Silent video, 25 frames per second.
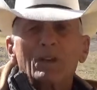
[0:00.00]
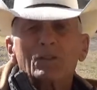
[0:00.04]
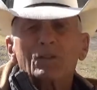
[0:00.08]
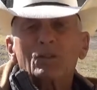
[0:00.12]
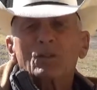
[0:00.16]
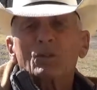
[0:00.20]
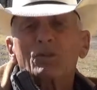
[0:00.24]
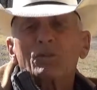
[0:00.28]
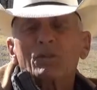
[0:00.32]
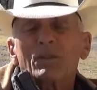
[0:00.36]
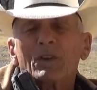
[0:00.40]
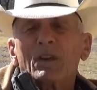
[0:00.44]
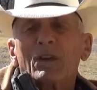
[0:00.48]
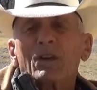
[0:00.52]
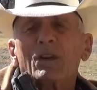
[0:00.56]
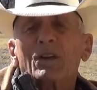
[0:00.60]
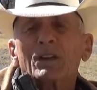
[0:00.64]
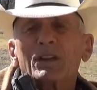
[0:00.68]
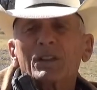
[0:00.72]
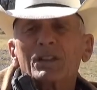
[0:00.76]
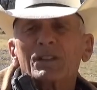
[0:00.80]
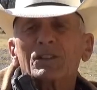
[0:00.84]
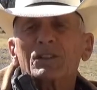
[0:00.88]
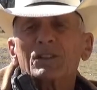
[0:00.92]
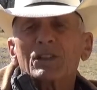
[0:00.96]
so it fell
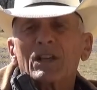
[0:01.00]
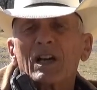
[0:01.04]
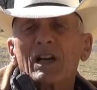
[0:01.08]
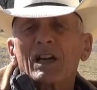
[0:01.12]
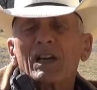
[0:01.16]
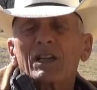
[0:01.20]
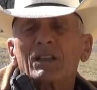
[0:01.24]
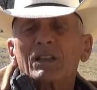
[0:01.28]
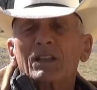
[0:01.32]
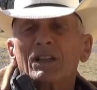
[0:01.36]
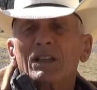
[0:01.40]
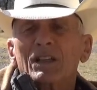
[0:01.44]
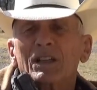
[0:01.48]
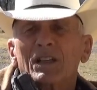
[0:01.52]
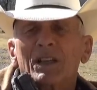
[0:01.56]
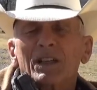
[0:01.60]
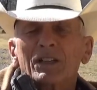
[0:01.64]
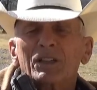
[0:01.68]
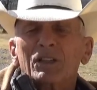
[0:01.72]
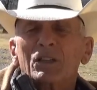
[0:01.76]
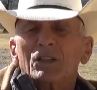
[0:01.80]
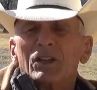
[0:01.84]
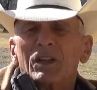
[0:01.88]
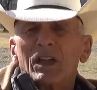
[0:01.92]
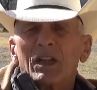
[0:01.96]
on its side,
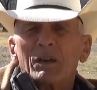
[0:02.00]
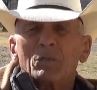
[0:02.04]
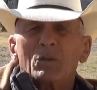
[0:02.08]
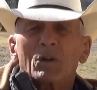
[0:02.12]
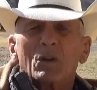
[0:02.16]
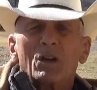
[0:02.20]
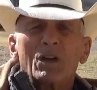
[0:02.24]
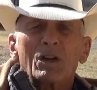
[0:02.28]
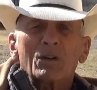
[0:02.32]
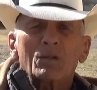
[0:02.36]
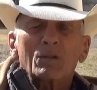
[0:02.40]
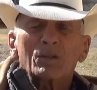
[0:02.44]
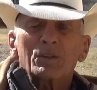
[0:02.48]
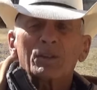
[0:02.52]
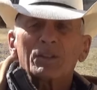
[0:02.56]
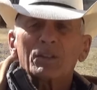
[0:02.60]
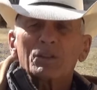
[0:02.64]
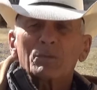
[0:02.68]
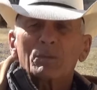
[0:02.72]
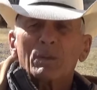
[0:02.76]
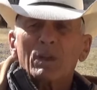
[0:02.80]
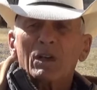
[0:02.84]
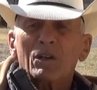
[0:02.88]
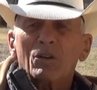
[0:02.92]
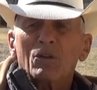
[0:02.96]
and you came along with
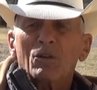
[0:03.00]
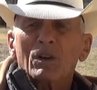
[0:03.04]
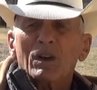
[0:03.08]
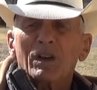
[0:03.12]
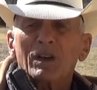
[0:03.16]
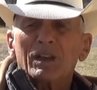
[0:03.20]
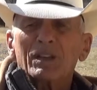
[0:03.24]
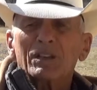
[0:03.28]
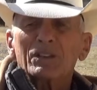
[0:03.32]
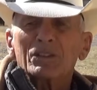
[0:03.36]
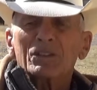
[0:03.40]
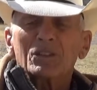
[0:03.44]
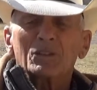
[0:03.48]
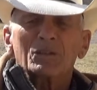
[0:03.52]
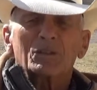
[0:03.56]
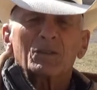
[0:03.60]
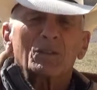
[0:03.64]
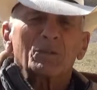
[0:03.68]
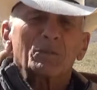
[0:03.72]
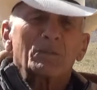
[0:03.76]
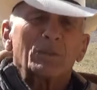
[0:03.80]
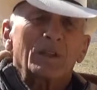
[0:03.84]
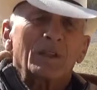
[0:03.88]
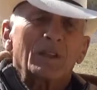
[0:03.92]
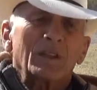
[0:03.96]
these bale wagons and
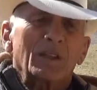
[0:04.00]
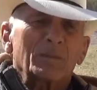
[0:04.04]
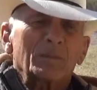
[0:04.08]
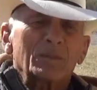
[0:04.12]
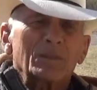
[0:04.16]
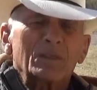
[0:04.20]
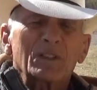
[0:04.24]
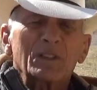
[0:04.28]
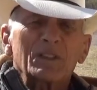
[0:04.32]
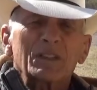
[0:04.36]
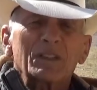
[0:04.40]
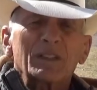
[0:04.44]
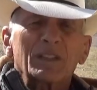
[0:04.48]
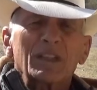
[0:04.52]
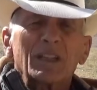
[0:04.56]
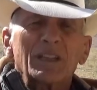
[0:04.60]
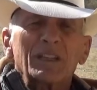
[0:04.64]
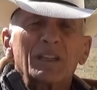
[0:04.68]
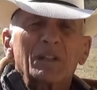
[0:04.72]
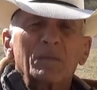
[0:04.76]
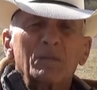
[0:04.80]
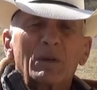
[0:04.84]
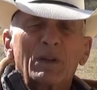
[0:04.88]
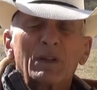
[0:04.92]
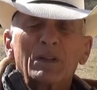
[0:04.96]
could pick up 60,
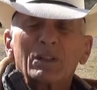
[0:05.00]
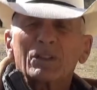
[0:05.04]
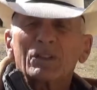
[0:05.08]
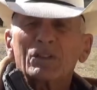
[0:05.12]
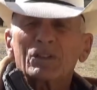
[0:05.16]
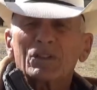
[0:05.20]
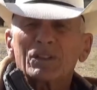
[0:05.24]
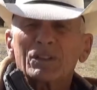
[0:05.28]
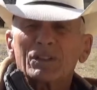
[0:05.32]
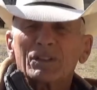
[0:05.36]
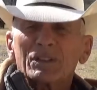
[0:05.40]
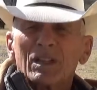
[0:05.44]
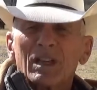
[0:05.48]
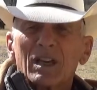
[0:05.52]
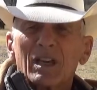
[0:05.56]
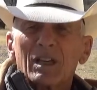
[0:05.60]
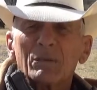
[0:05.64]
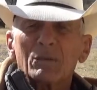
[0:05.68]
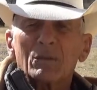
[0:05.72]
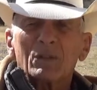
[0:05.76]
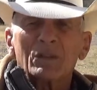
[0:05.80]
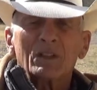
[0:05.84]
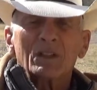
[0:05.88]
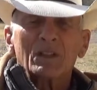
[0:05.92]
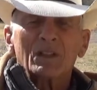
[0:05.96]
80 bales at a
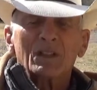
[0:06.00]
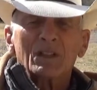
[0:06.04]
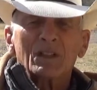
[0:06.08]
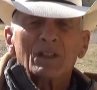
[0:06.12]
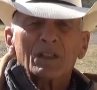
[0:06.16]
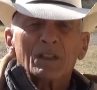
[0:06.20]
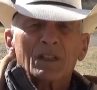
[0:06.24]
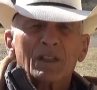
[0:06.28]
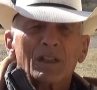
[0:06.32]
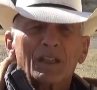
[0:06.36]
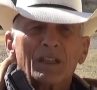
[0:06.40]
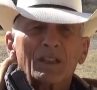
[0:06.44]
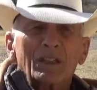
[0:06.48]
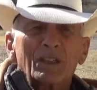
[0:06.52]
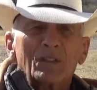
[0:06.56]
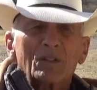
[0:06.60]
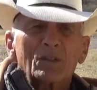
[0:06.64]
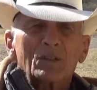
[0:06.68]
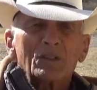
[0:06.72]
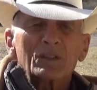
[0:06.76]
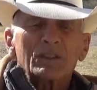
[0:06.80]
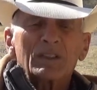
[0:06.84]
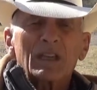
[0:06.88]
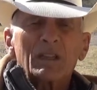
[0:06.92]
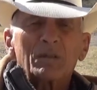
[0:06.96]
time, and of
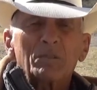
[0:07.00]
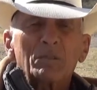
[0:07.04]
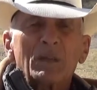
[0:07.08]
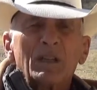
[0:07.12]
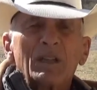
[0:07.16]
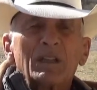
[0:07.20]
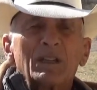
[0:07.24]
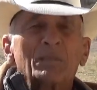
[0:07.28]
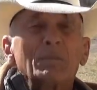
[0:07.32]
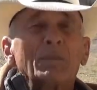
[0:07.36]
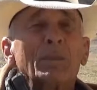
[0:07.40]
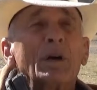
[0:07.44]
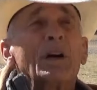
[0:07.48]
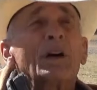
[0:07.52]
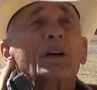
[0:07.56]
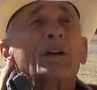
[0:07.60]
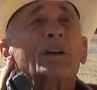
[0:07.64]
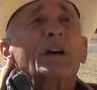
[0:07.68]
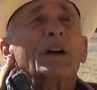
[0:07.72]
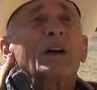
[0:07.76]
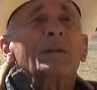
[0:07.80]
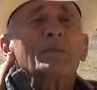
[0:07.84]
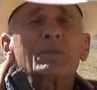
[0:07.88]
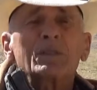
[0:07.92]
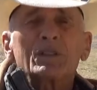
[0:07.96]
course that made a
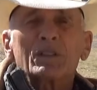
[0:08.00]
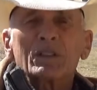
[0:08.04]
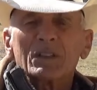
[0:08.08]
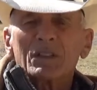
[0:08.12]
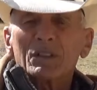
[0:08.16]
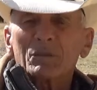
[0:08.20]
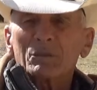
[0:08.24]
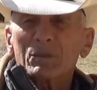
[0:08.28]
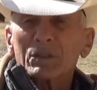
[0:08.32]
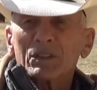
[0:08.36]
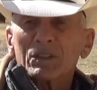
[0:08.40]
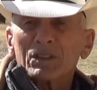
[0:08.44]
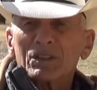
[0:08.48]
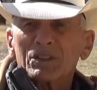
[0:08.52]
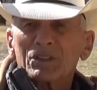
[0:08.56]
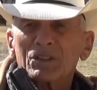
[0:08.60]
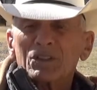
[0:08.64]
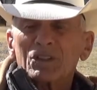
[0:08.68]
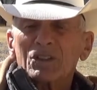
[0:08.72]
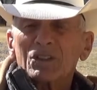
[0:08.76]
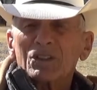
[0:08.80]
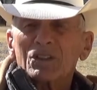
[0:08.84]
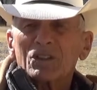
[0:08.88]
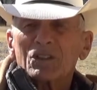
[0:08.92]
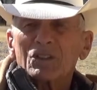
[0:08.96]
barn obsolete because
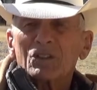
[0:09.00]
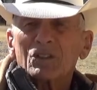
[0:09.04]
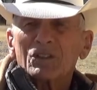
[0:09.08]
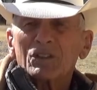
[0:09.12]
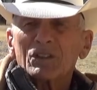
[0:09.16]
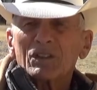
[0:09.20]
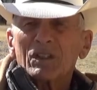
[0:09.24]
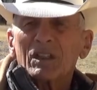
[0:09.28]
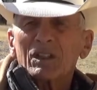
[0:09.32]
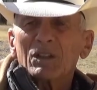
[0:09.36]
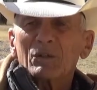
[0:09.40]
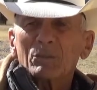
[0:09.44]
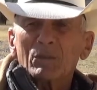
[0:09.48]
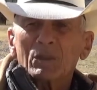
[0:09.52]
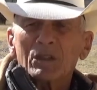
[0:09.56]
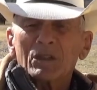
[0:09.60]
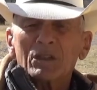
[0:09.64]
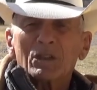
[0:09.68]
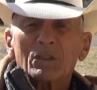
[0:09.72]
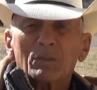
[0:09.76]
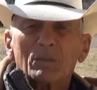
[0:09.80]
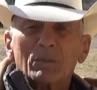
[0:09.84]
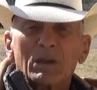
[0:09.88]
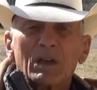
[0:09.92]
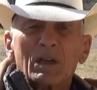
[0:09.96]
you just couldn't get them
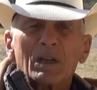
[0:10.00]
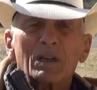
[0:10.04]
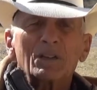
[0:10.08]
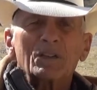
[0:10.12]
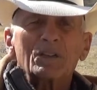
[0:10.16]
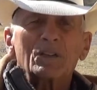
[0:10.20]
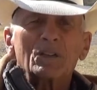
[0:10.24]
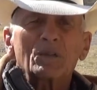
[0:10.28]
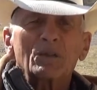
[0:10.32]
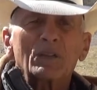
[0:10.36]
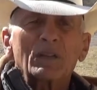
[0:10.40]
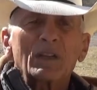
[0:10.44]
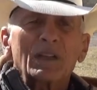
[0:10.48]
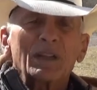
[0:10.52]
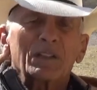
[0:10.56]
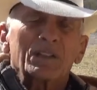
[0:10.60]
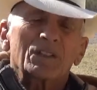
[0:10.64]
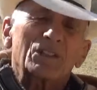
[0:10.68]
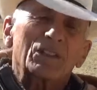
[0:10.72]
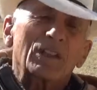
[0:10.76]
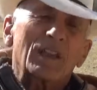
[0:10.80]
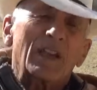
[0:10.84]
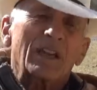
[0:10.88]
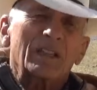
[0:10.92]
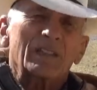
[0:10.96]
into the barn. So we had
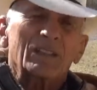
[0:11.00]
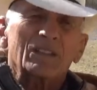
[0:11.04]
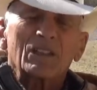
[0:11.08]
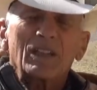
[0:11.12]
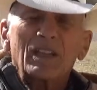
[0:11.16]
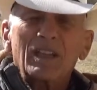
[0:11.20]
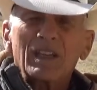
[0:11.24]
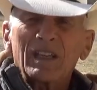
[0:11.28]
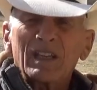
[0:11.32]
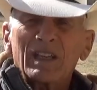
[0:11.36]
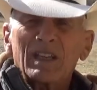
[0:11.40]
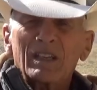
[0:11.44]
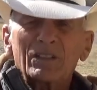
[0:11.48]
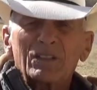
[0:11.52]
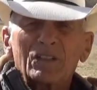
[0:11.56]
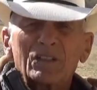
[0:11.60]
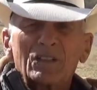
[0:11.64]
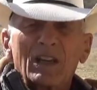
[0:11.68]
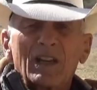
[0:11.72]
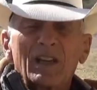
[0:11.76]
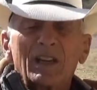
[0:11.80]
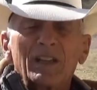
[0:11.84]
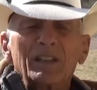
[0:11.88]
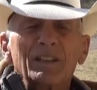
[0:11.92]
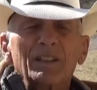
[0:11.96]
stacks of hay
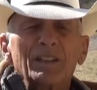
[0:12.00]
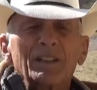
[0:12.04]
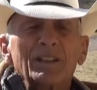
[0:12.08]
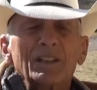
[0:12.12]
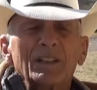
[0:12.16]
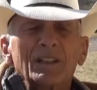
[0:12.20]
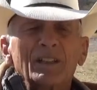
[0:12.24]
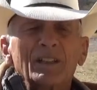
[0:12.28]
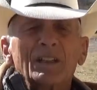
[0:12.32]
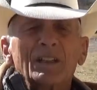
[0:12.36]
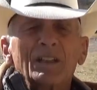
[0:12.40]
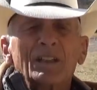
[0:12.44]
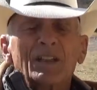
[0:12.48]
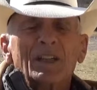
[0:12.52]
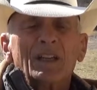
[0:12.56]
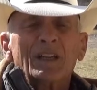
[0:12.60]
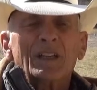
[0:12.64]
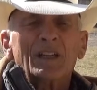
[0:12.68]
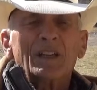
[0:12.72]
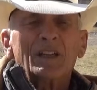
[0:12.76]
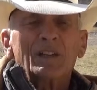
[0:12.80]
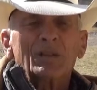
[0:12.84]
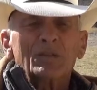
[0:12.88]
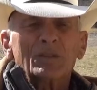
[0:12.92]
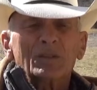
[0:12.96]
outside, and
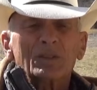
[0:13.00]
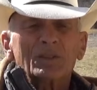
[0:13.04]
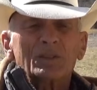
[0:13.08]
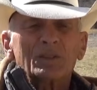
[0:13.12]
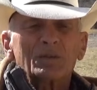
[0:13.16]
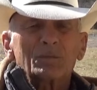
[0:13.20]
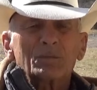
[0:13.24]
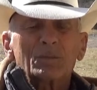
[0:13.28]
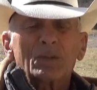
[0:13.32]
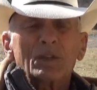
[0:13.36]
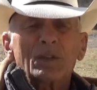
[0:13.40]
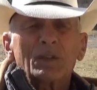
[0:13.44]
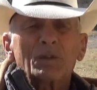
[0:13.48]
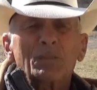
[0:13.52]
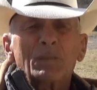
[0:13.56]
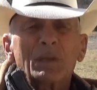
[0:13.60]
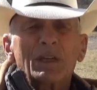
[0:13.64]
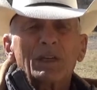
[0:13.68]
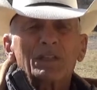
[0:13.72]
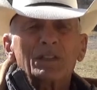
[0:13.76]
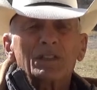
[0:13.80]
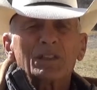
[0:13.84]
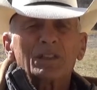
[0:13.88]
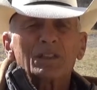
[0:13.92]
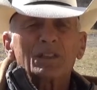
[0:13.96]
it was pretty
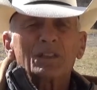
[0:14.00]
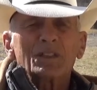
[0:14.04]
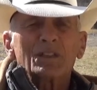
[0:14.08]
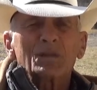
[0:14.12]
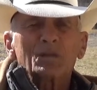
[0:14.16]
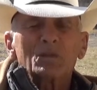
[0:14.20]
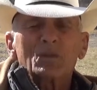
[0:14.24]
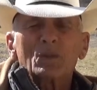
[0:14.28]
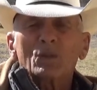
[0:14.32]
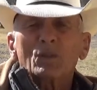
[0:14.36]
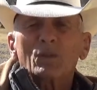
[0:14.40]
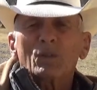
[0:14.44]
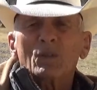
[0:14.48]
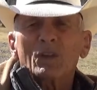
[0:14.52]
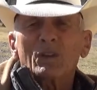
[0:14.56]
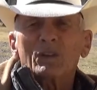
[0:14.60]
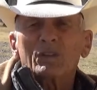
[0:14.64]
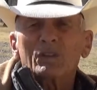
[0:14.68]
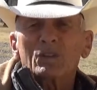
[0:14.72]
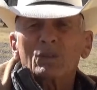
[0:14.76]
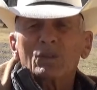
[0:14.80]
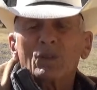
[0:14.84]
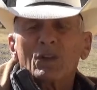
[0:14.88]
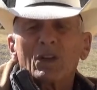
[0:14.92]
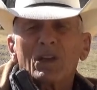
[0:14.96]
amazing. You could
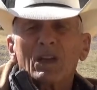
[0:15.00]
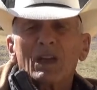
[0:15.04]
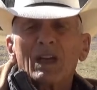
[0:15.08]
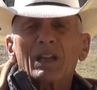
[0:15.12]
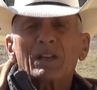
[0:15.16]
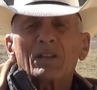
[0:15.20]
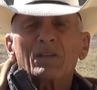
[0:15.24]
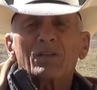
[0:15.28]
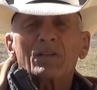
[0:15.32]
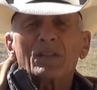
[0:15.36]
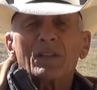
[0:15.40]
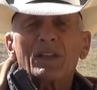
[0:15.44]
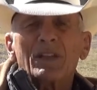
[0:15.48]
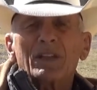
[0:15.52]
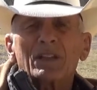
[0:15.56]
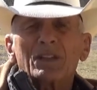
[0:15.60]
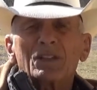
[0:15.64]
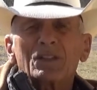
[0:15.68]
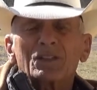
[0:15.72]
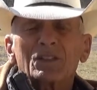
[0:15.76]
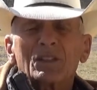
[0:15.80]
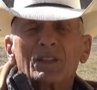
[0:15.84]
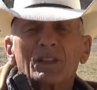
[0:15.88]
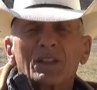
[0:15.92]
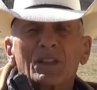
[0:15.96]
do a lot of
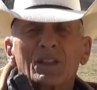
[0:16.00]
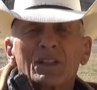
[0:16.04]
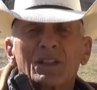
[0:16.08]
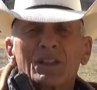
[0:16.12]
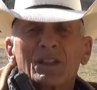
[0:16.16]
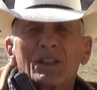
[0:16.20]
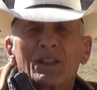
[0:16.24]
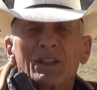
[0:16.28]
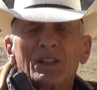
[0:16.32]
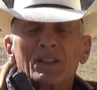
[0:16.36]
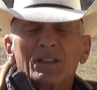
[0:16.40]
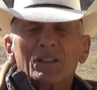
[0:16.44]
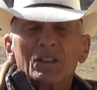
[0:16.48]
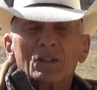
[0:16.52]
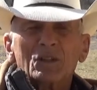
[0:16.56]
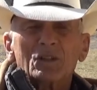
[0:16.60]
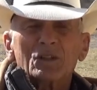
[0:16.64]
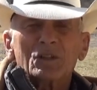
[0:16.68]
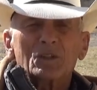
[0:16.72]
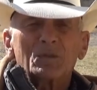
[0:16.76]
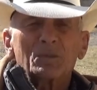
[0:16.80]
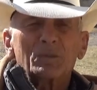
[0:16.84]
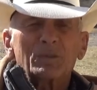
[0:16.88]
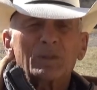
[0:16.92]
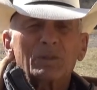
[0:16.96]
things that it
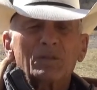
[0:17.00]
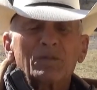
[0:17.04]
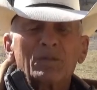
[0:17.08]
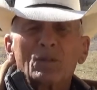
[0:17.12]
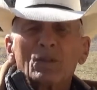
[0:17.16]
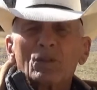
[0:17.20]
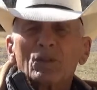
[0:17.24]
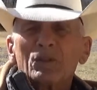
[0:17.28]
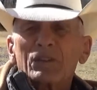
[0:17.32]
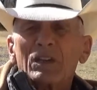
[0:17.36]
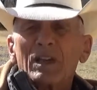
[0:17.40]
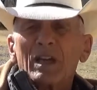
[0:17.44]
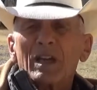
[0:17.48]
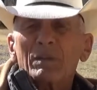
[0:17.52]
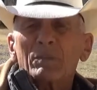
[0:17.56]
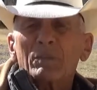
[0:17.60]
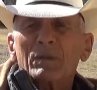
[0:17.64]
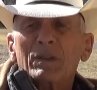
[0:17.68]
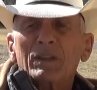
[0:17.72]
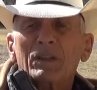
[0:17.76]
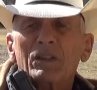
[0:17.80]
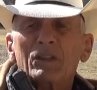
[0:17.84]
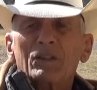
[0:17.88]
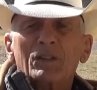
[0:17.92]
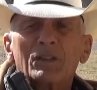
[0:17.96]
used to be full time
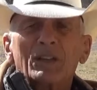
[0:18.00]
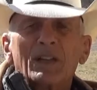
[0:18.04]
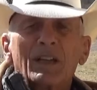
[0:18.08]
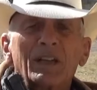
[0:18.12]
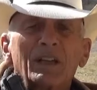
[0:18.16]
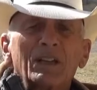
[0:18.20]
here, and